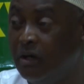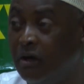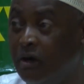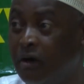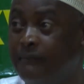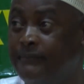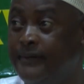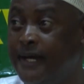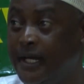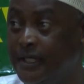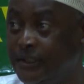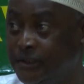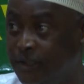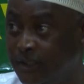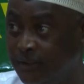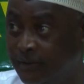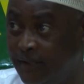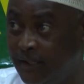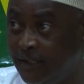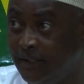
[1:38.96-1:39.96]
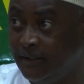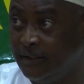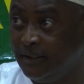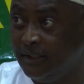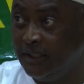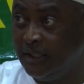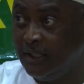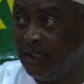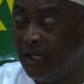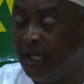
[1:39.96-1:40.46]
of Nigeria,
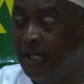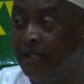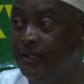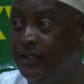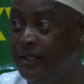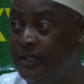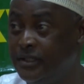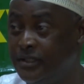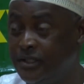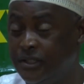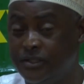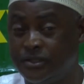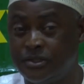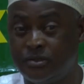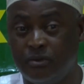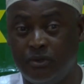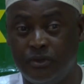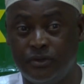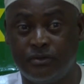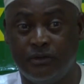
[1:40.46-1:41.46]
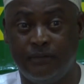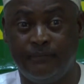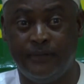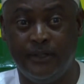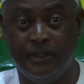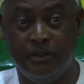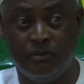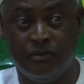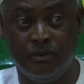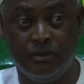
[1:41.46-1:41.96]
and it is also for
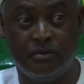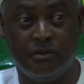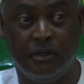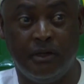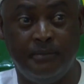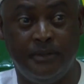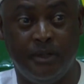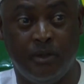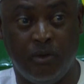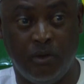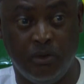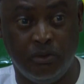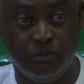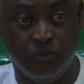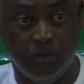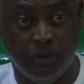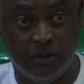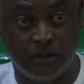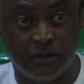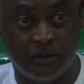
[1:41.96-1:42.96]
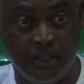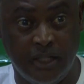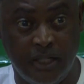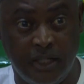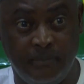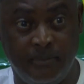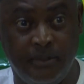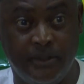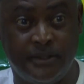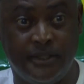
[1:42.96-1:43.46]
the good of the whole world.
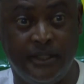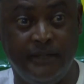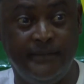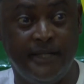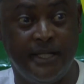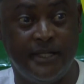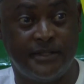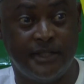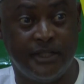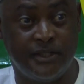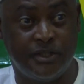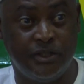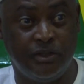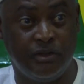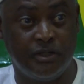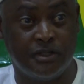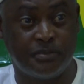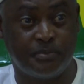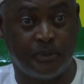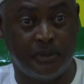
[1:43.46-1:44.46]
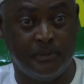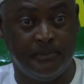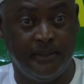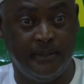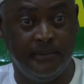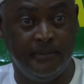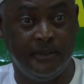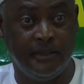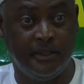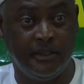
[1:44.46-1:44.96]
Because if there is a serious
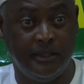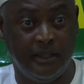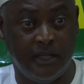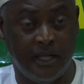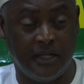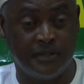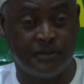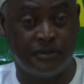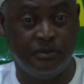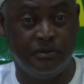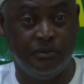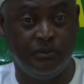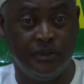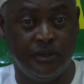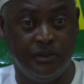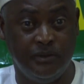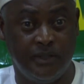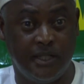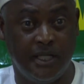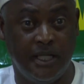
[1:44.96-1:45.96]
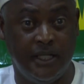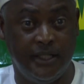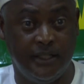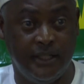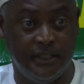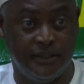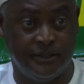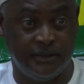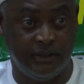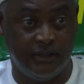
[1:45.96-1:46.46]
problem that has to do with nuclear in
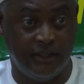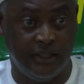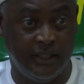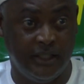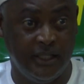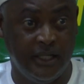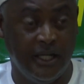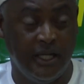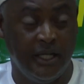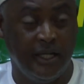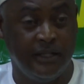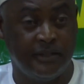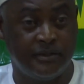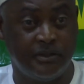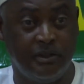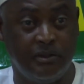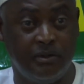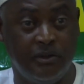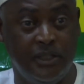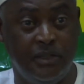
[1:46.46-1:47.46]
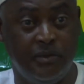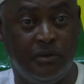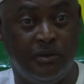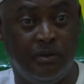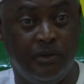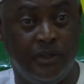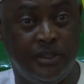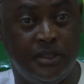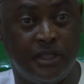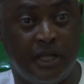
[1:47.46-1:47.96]
Nigeria, it's not only
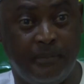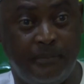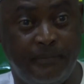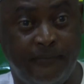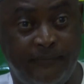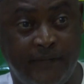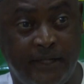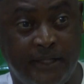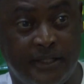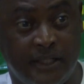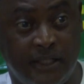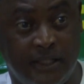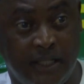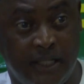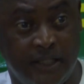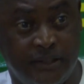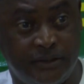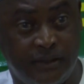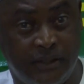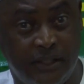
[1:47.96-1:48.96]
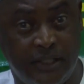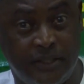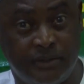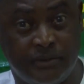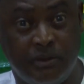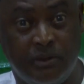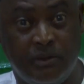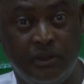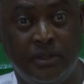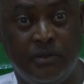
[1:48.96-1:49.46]
going to affect Nigeria, it's
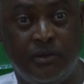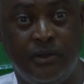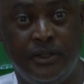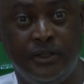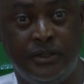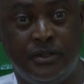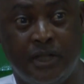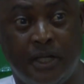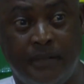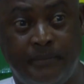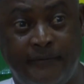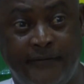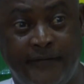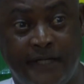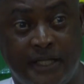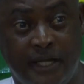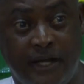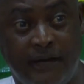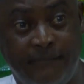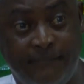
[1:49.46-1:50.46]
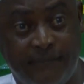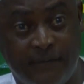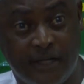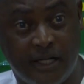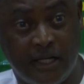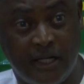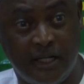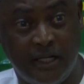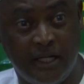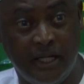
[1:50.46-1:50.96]
not only going to affect
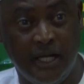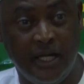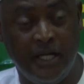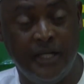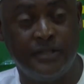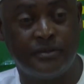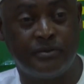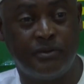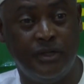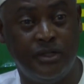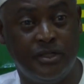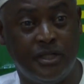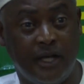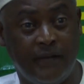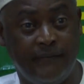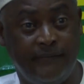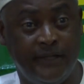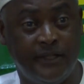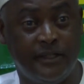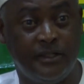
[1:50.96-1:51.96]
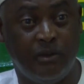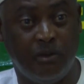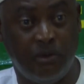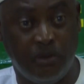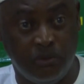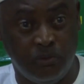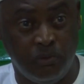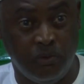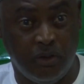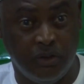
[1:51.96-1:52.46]
Africa, it's going to affect the
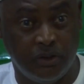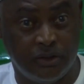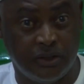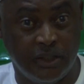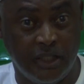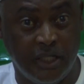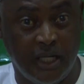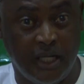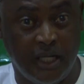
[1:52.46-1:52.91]
whole world.